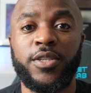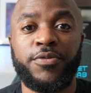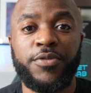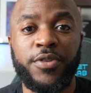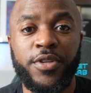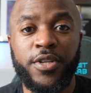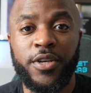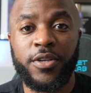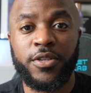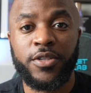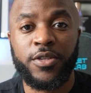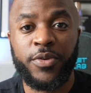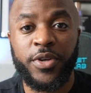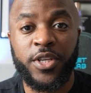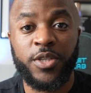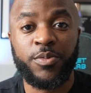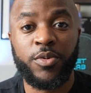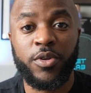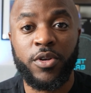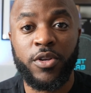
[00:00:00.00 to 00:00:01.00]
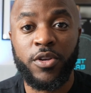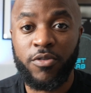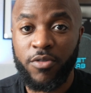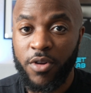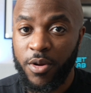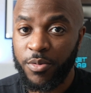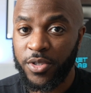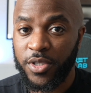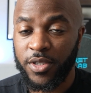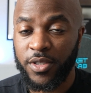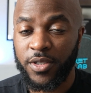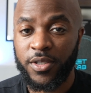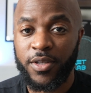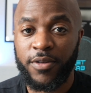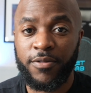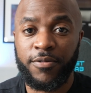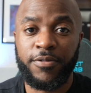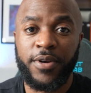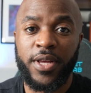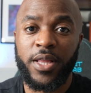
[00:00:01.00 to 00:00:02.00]
video to explore your options
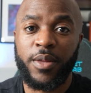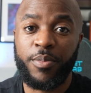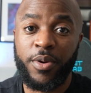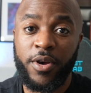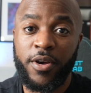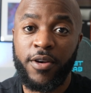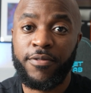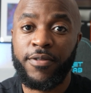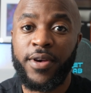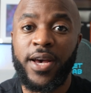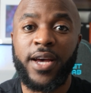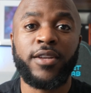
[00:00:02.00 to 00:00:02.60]
and find the perfect